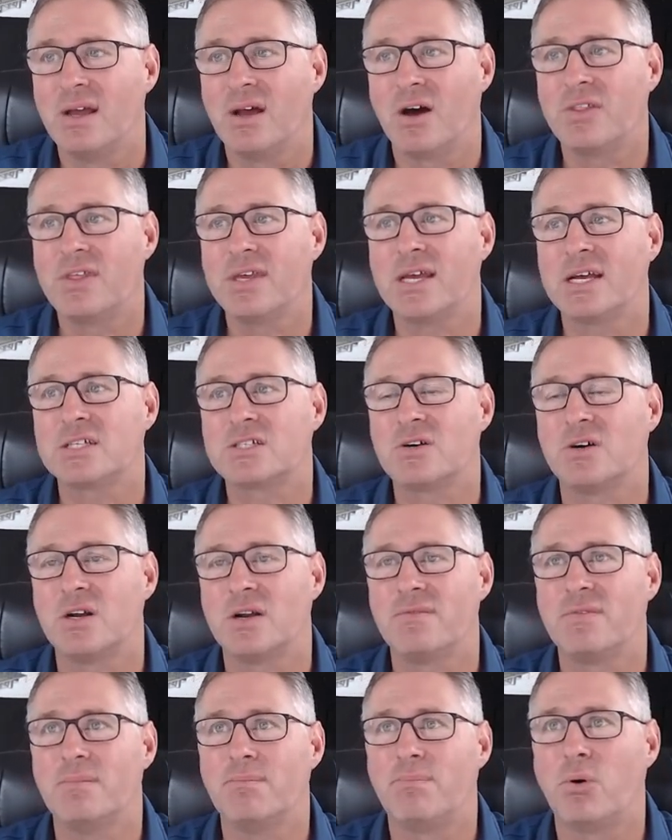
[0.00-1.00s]
I think that's kind
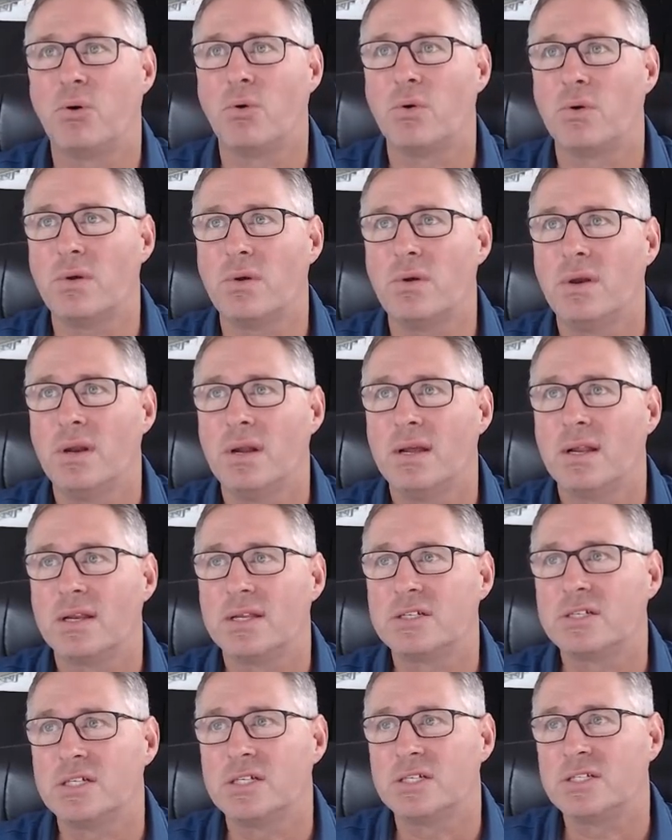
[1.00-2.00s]
of important.
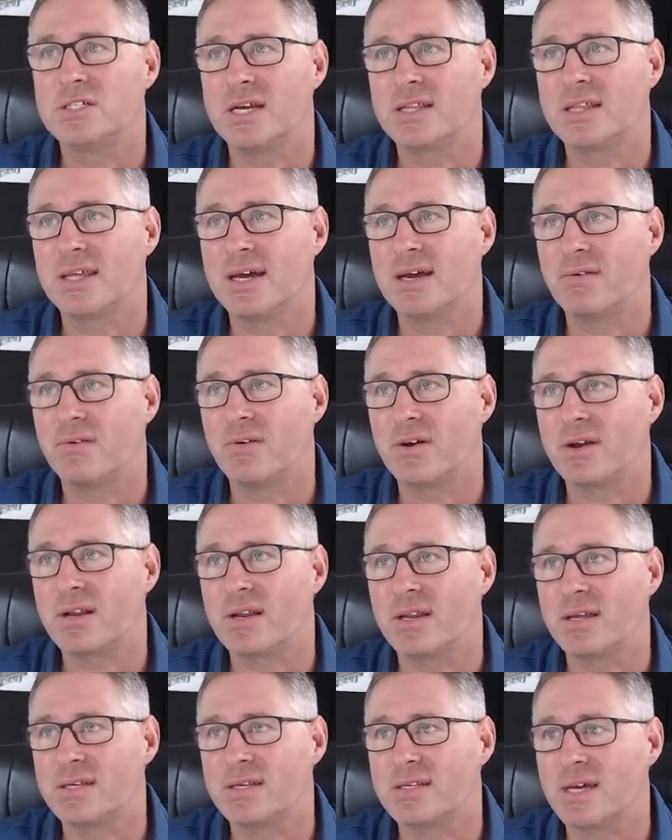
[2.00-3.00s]
Let's just check that.
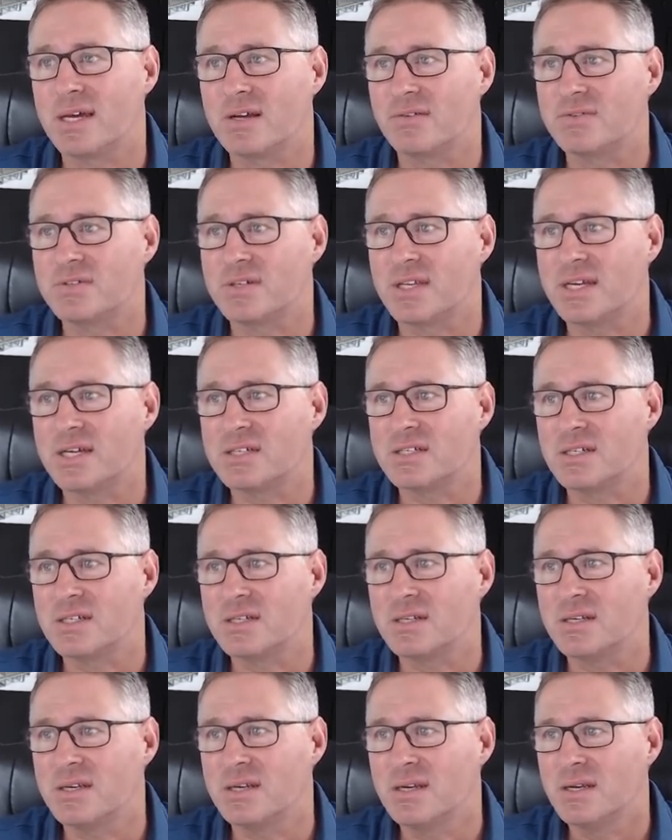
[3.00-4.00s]
Right-click, Takeoff selection.